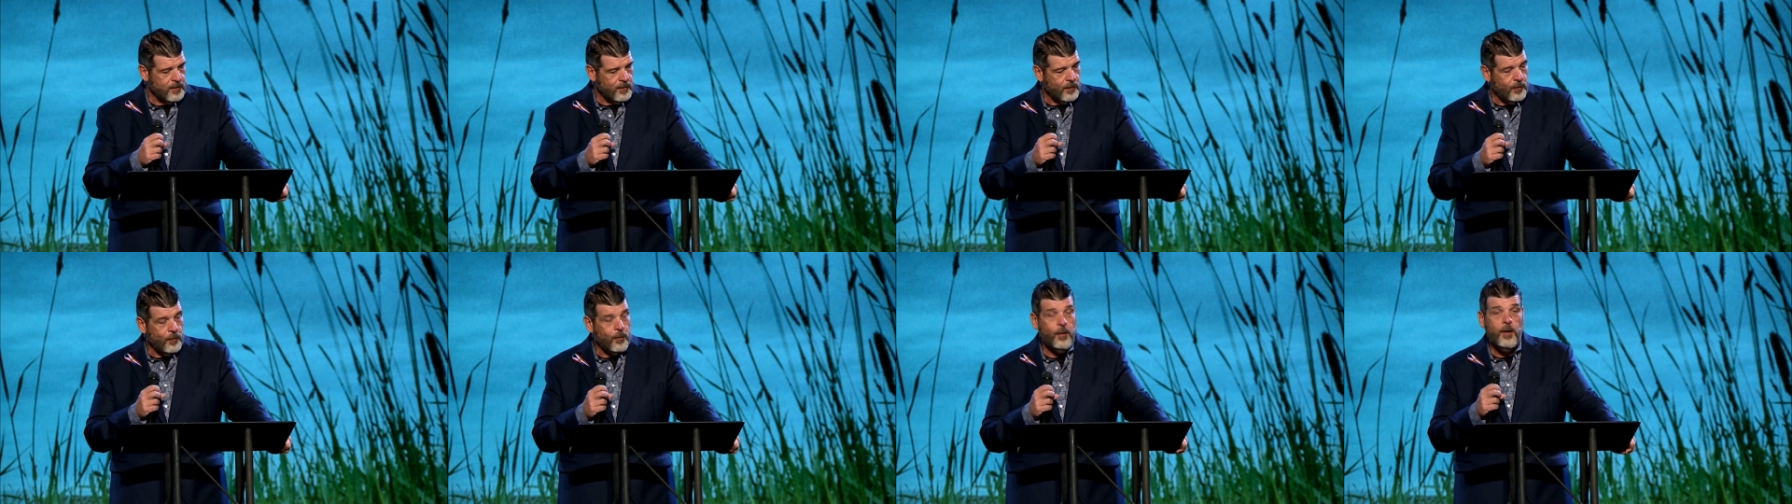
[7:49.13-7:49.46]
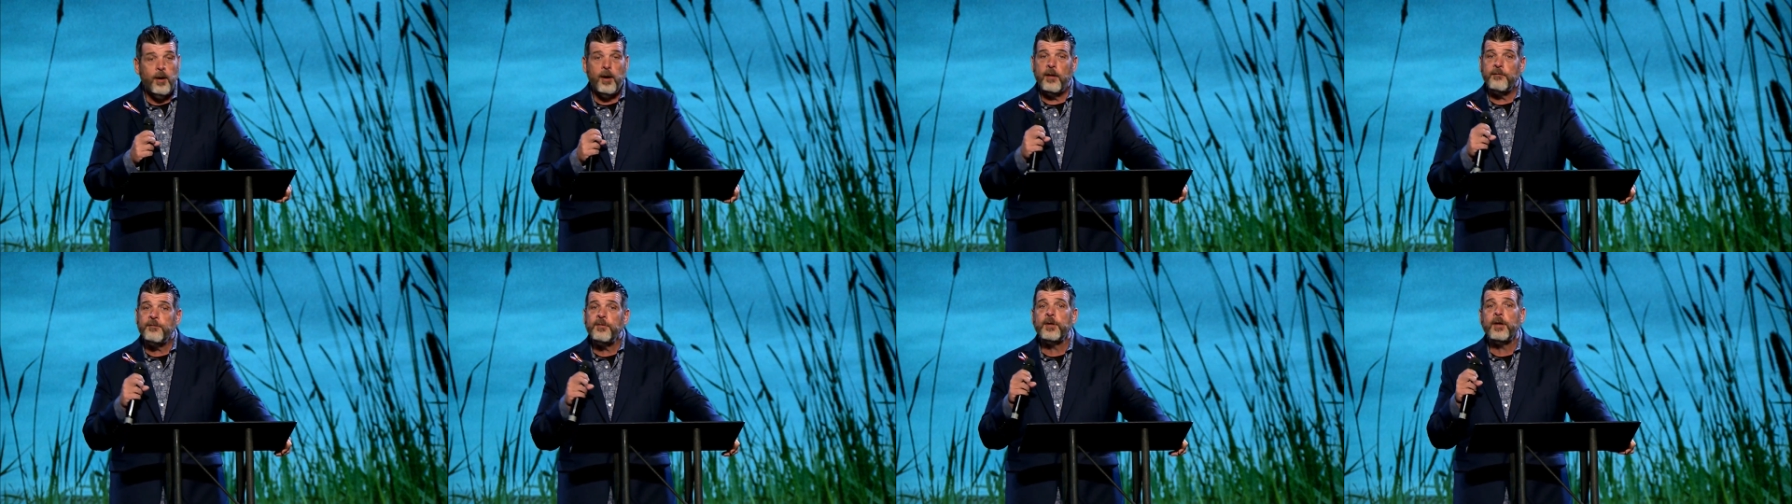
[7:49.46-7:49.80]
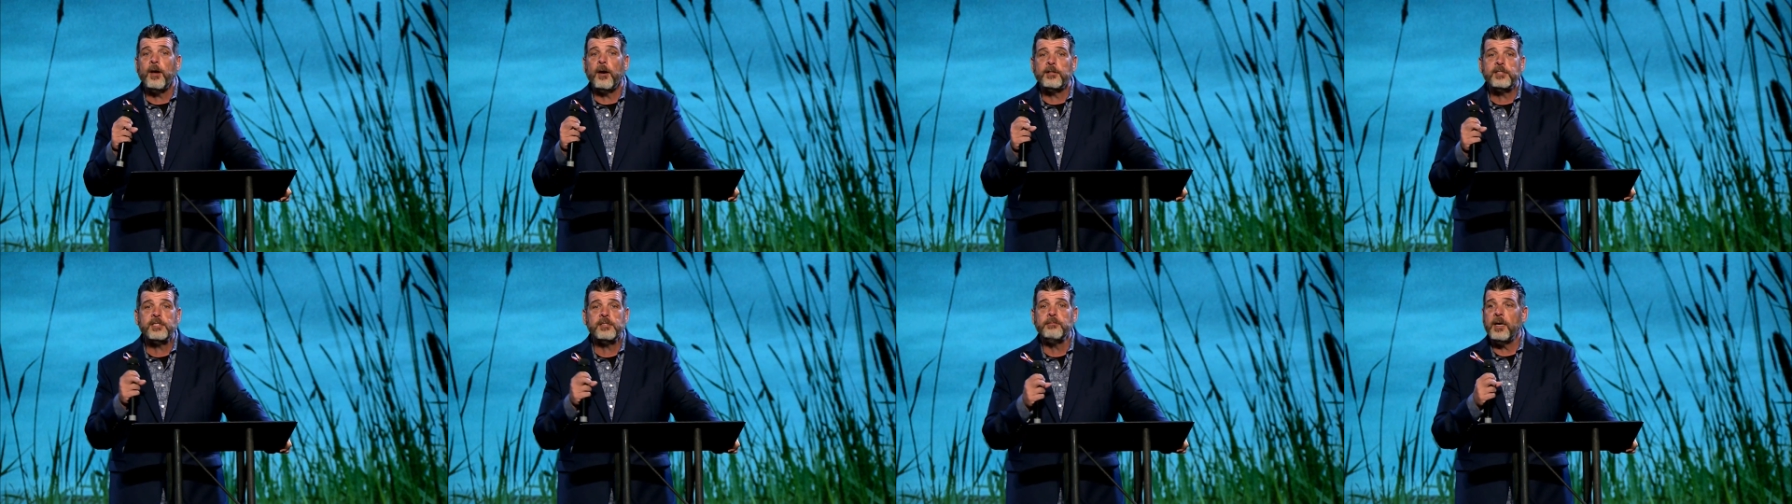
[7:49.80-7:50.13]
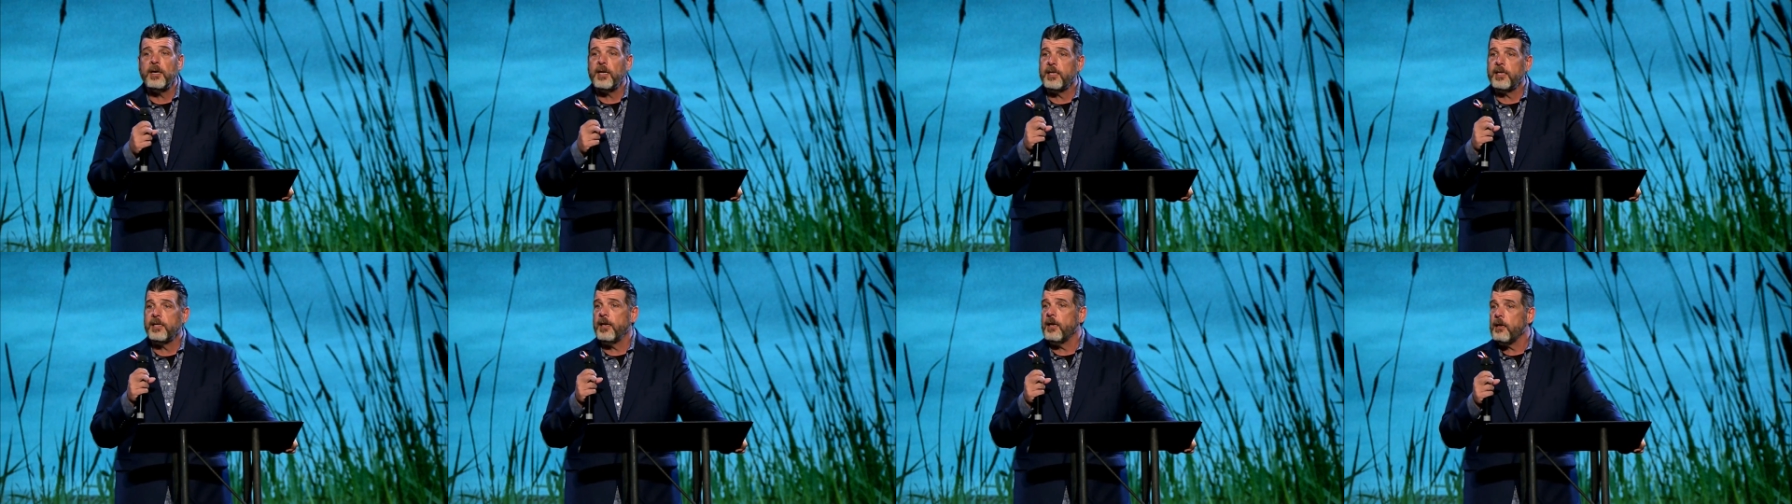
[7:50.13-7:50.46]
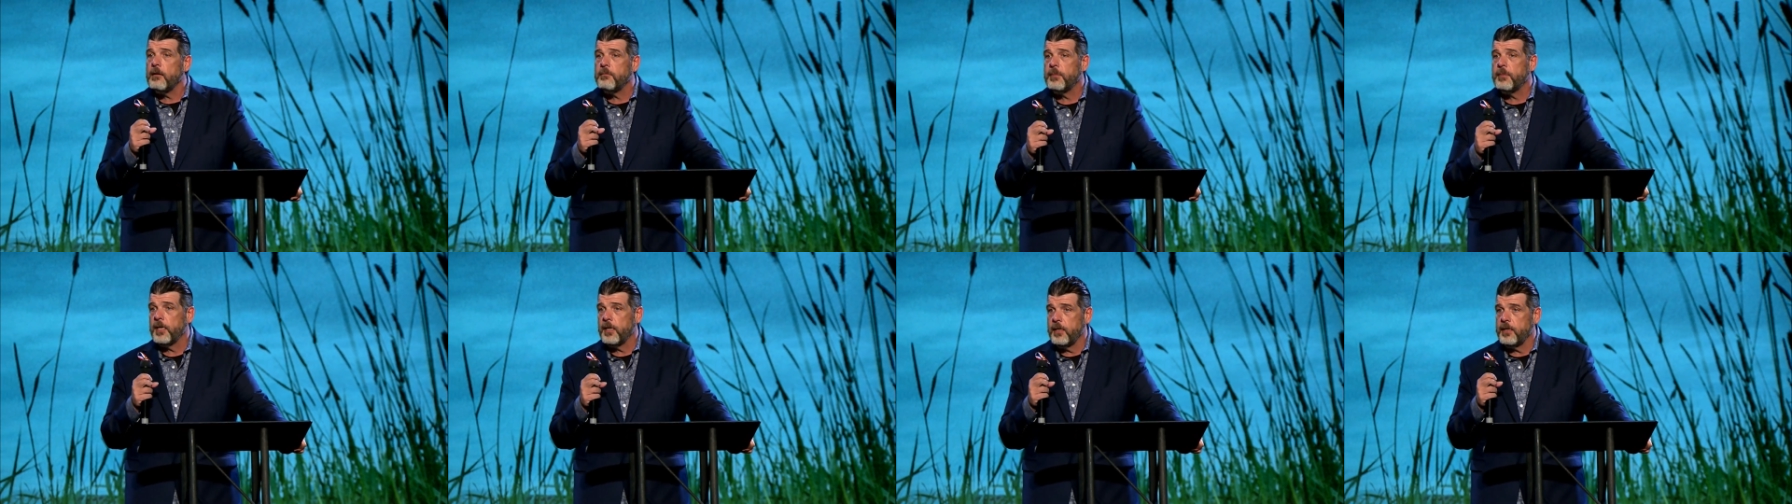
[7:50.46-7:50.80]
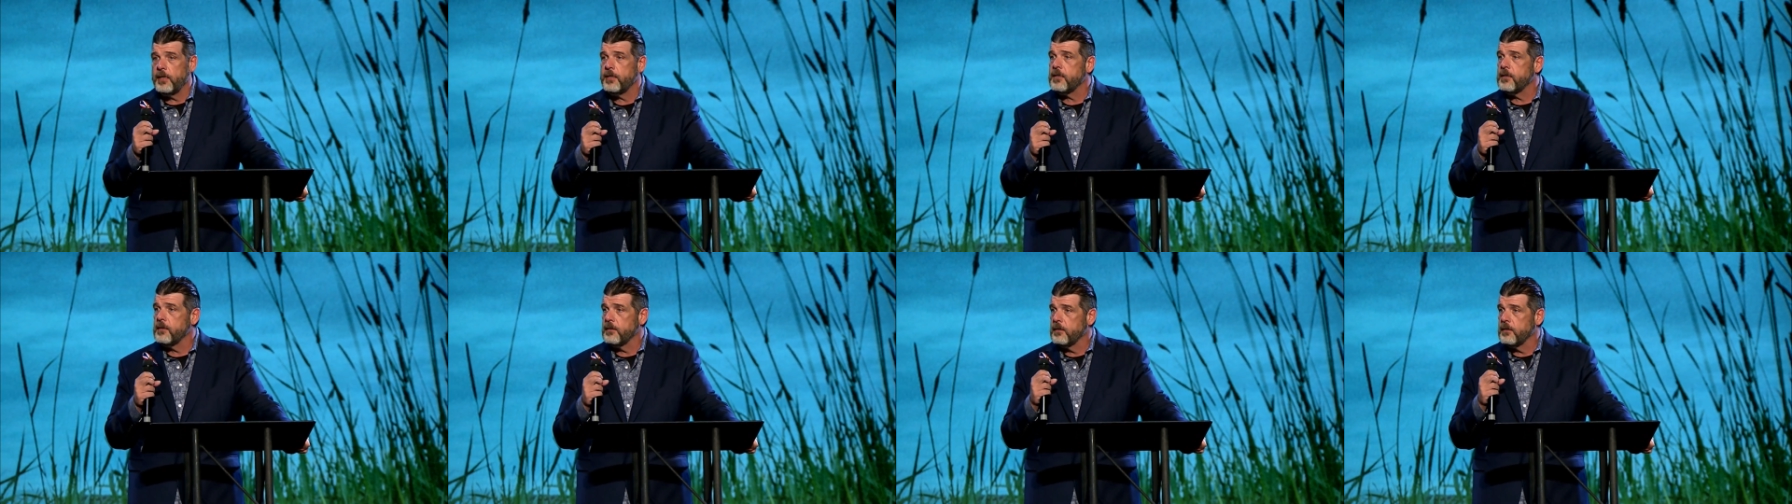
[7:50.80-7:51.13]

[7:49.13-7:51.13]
Or if you call somebody yellow-bellied,